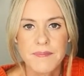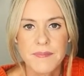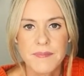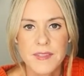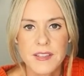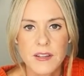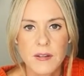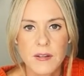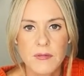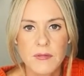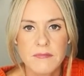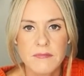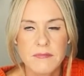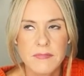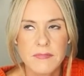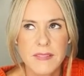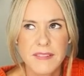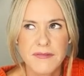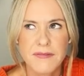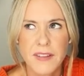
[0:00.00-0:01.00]
So
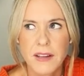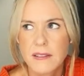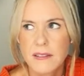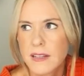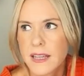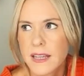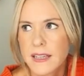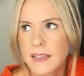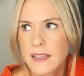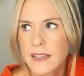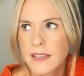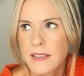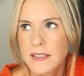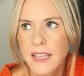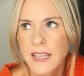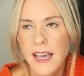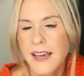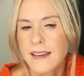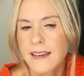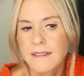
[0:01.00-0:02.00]
it felt like,
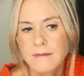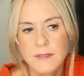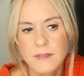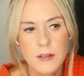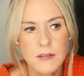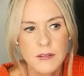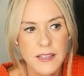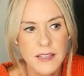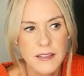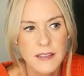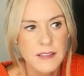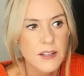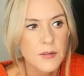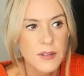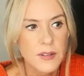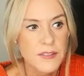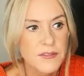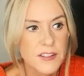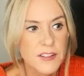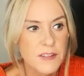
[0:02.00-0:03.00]
yeah, you know,
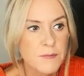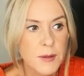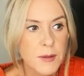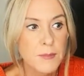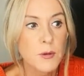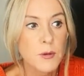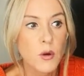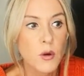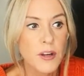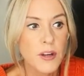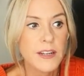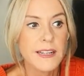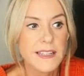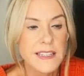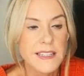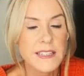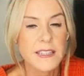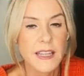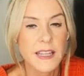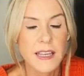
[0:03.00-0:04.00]
even if people weren't
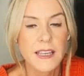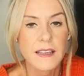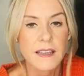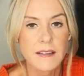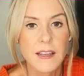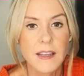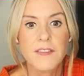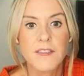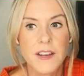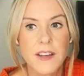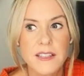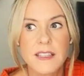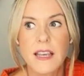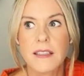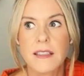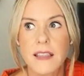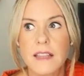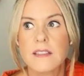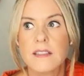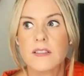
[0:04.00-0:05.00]
listening, if I sang
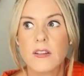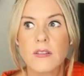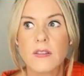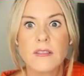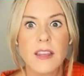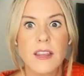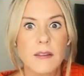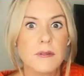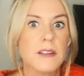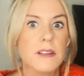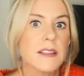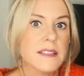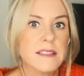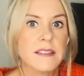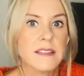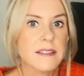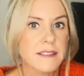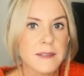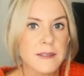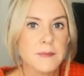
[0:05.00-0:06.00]
that song, they would
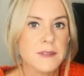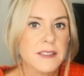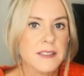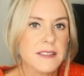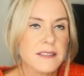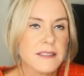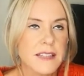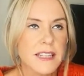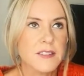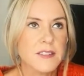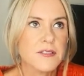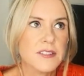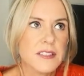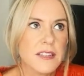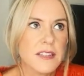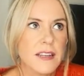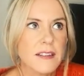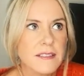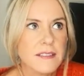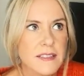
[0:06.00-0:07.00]
listen. It was
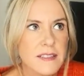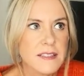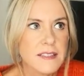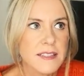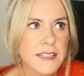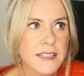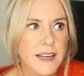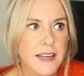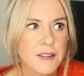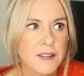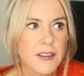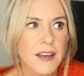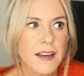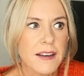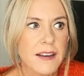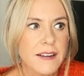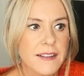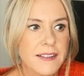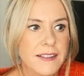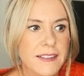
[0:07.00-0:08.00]
interesting to see how that
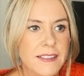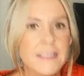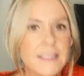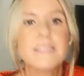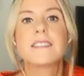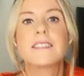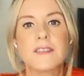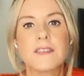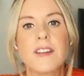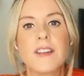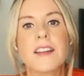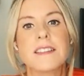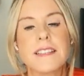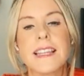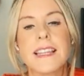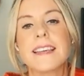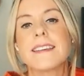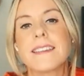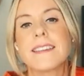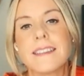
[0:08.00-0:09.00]

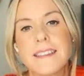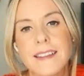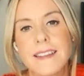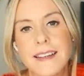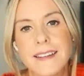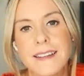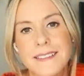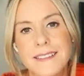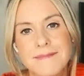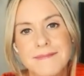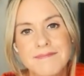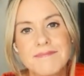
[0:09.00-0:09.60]
translated. Like,